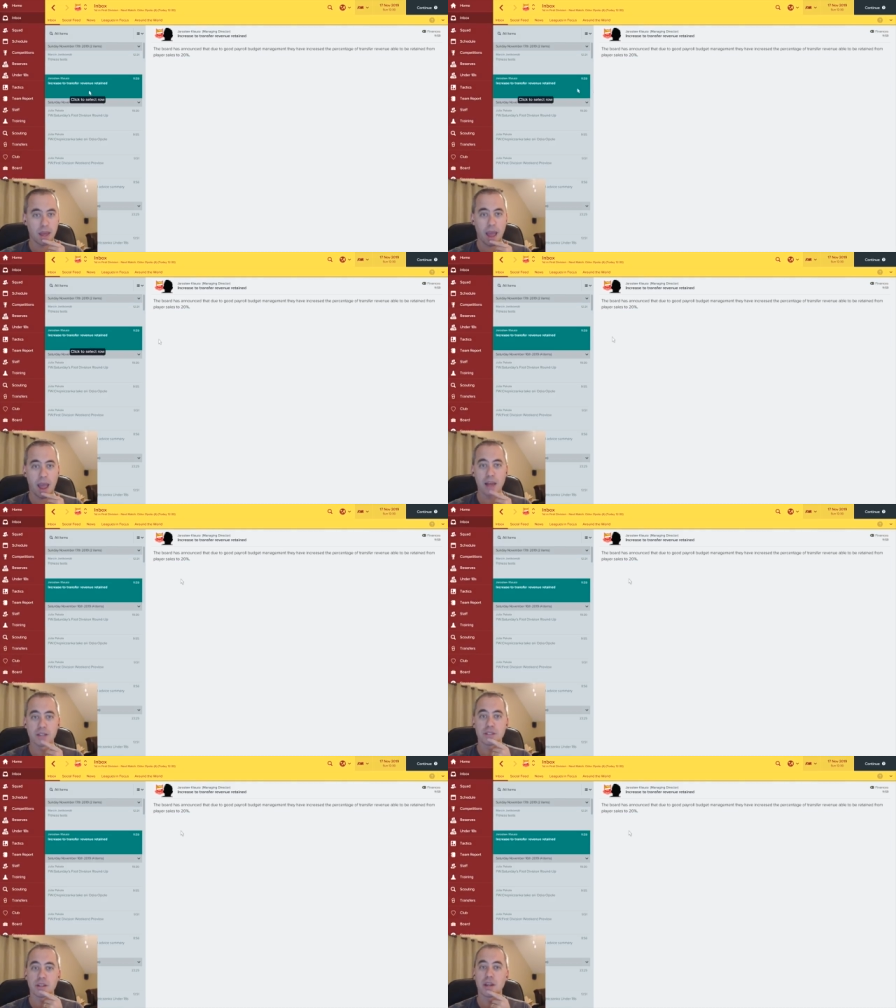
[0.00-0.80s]

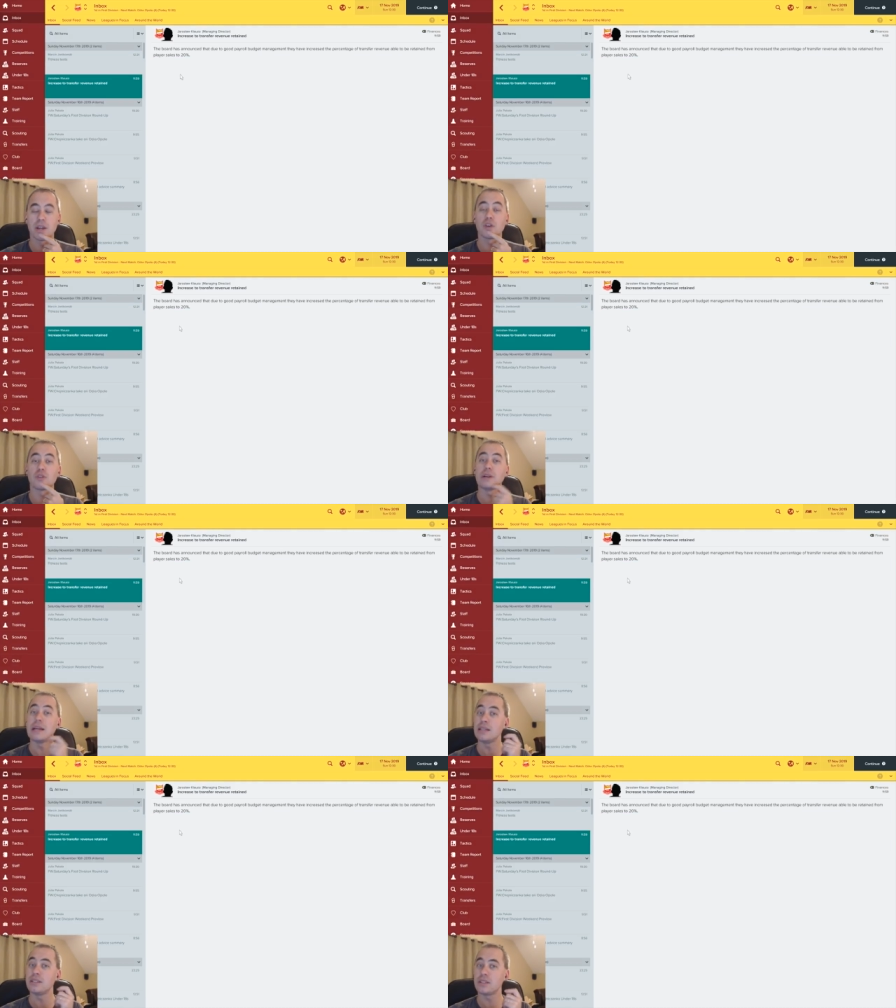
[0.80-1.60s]
has
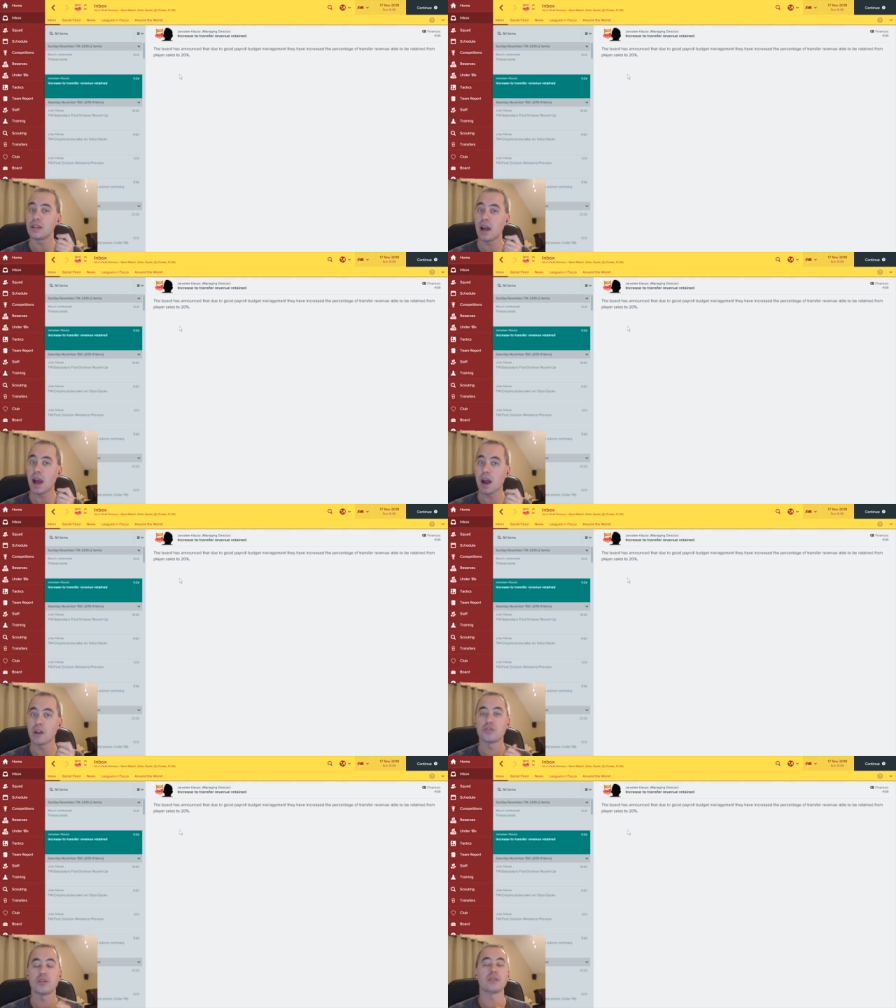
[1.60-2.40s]
increased
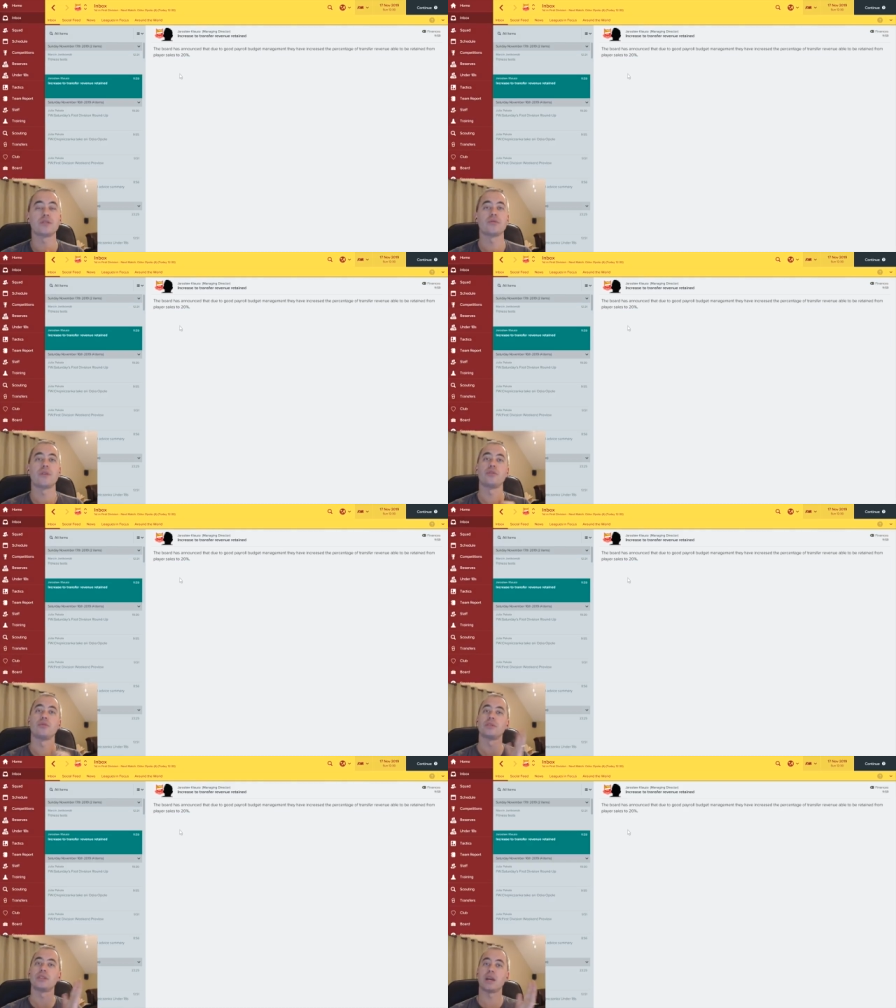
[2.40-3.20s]
our transfer revenue
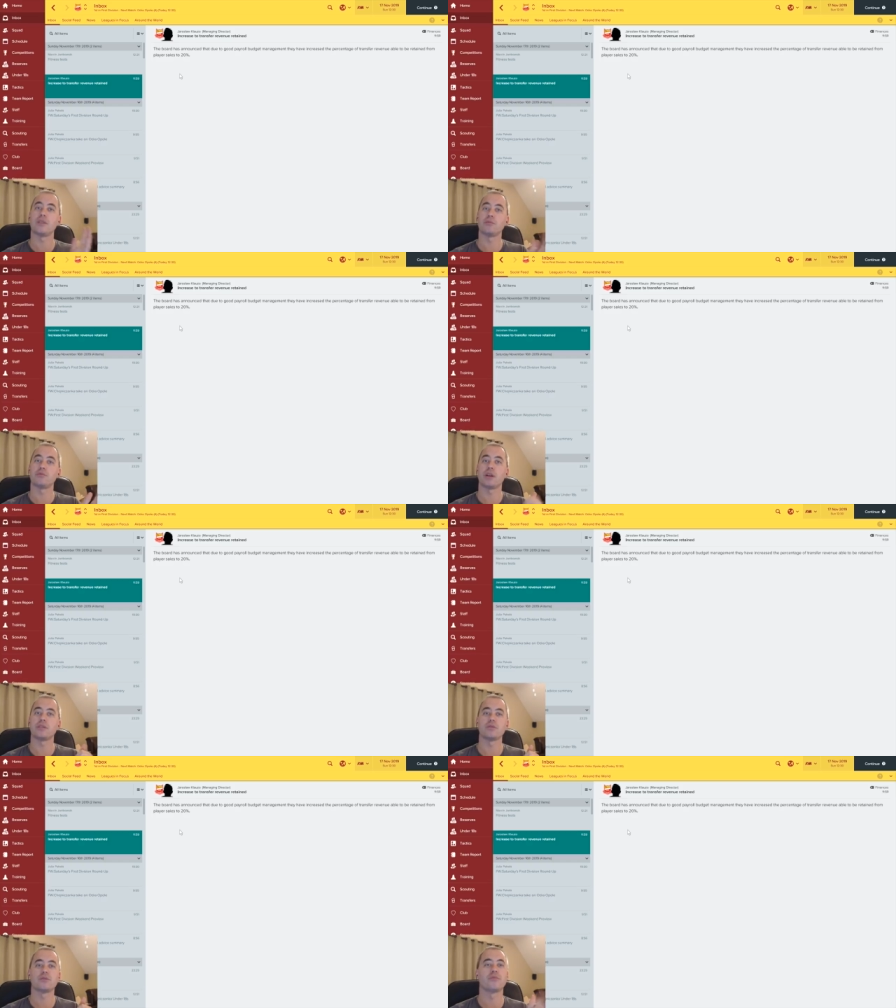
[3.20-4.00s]
retained from
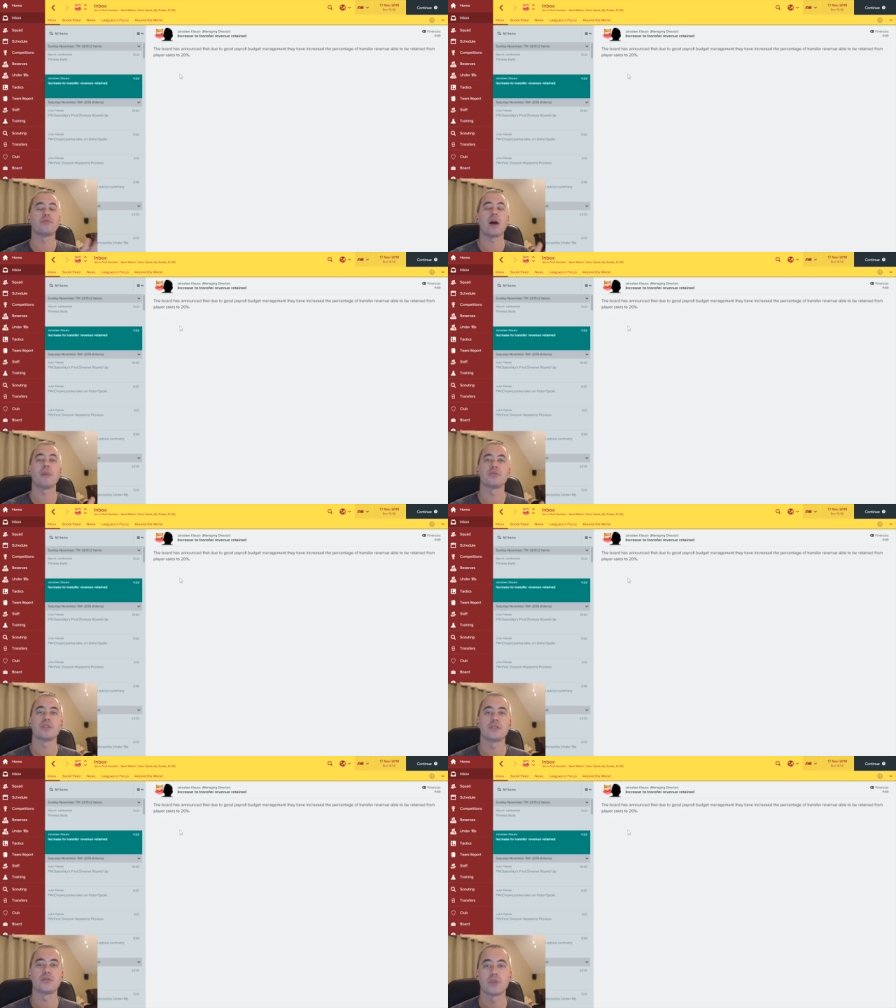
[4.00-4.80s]
transfers from five
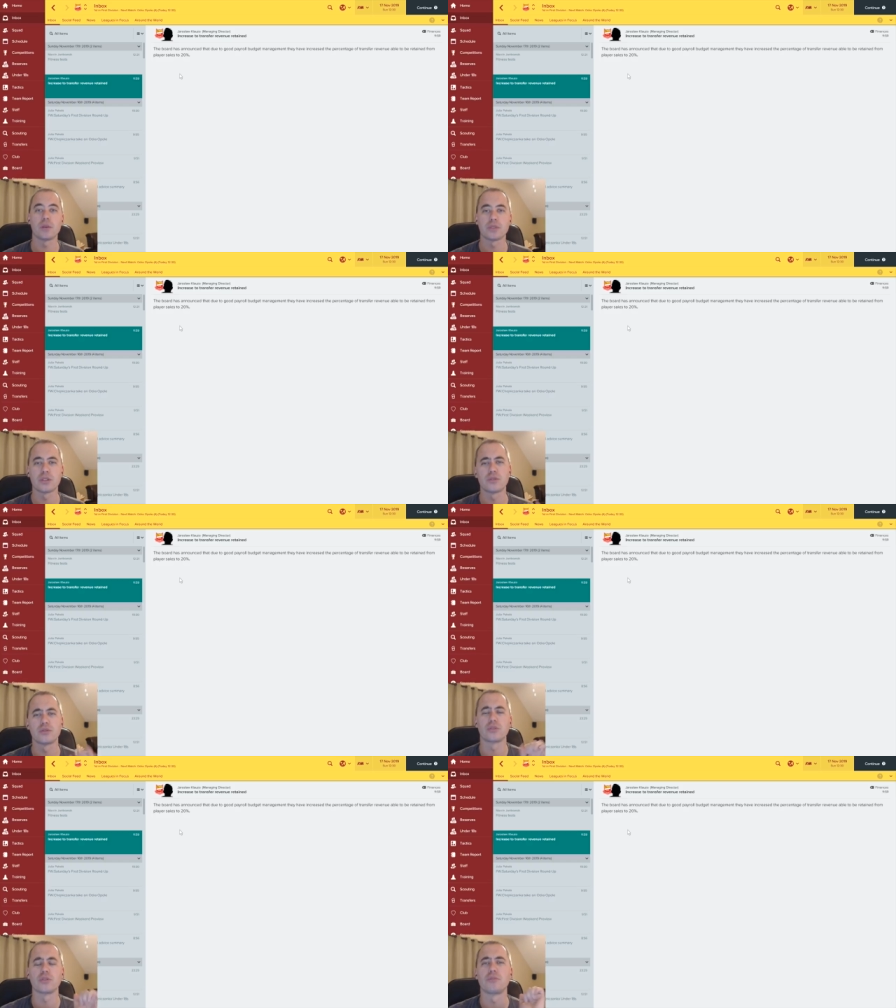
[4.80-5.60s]
percent to twenty percent due
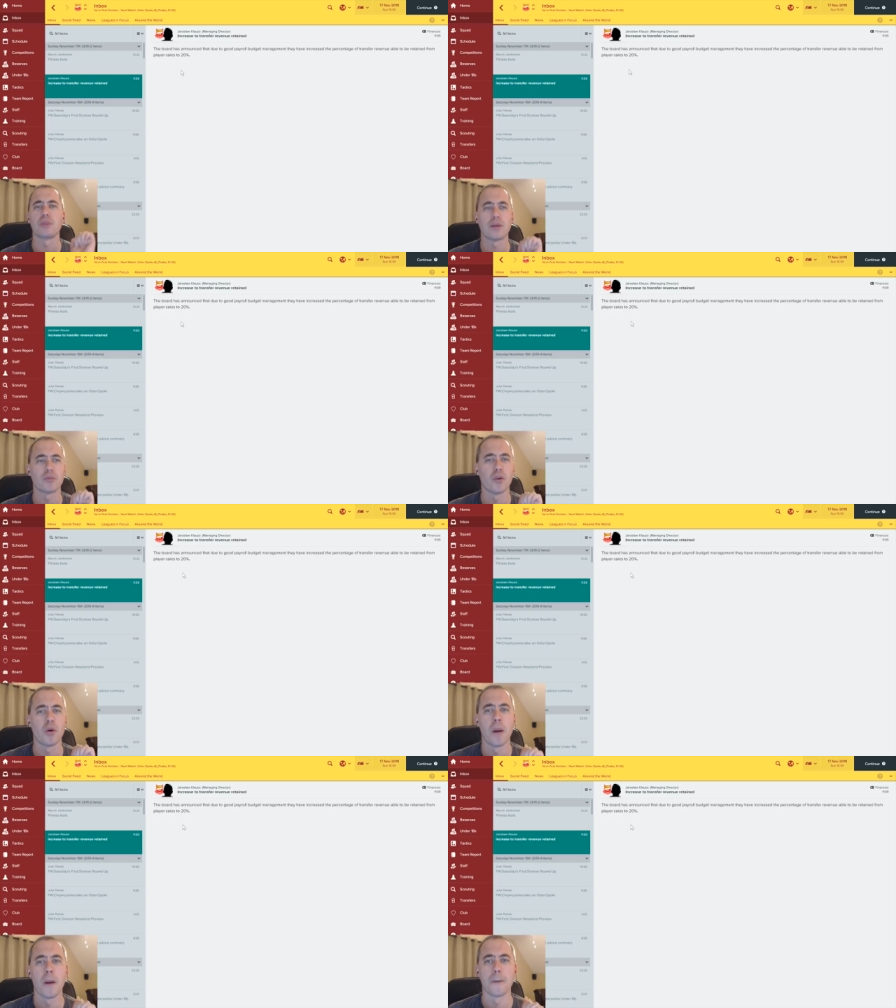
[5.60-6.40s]
to good
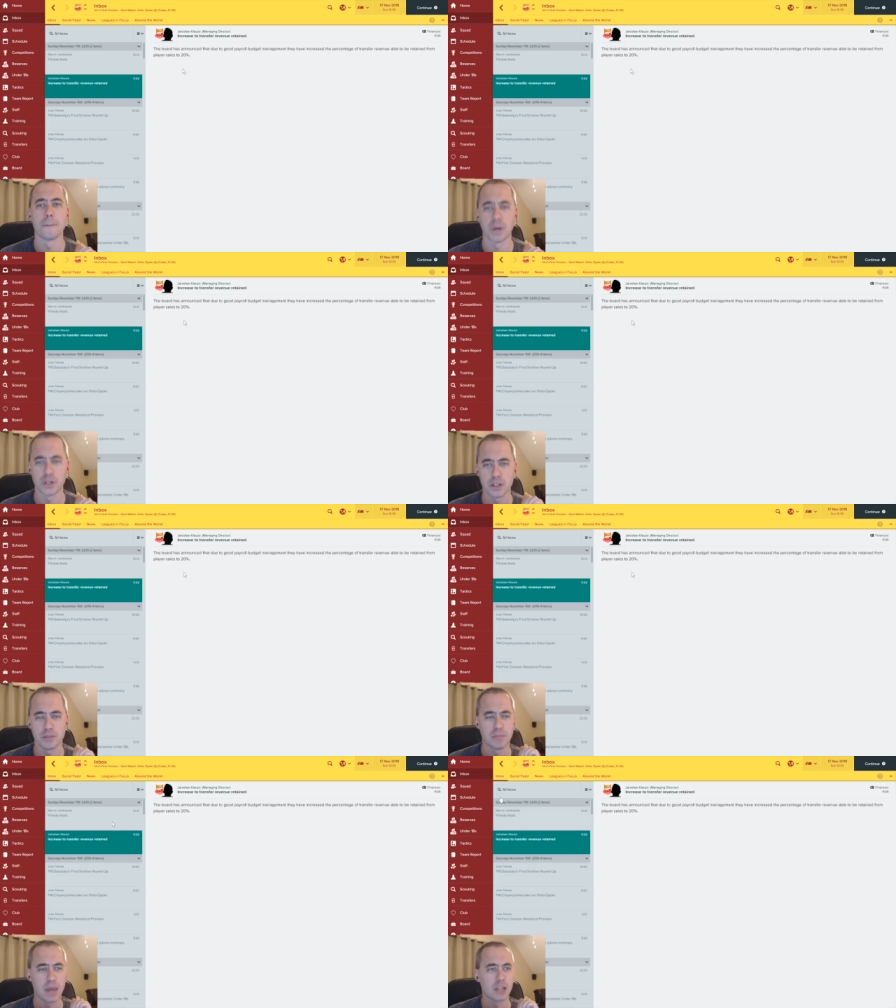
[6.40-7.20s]
payroll budget
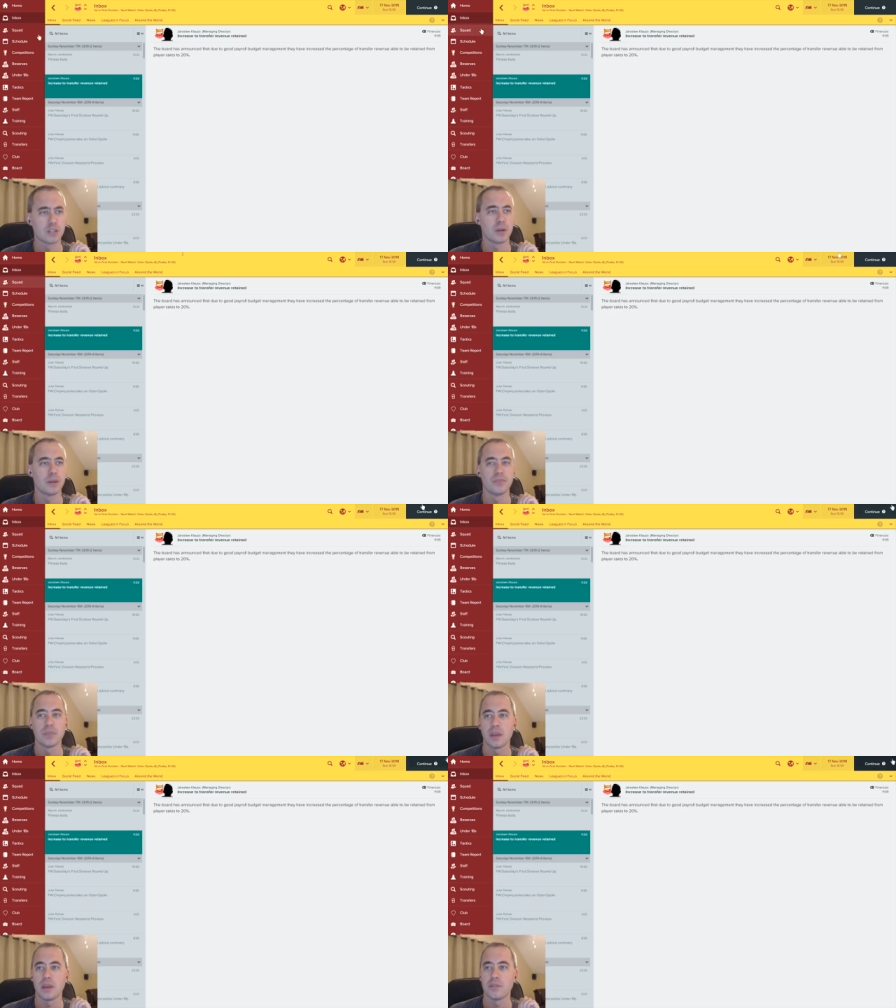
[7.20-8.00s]
management,
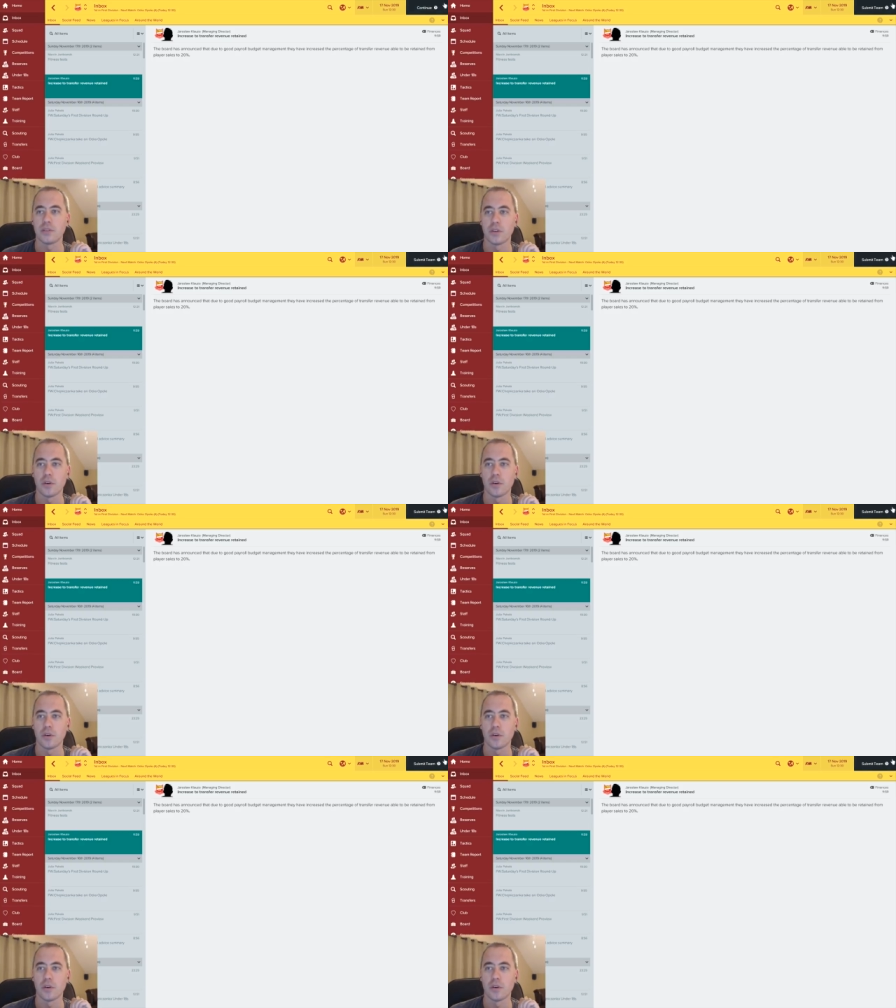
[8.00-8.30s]
even though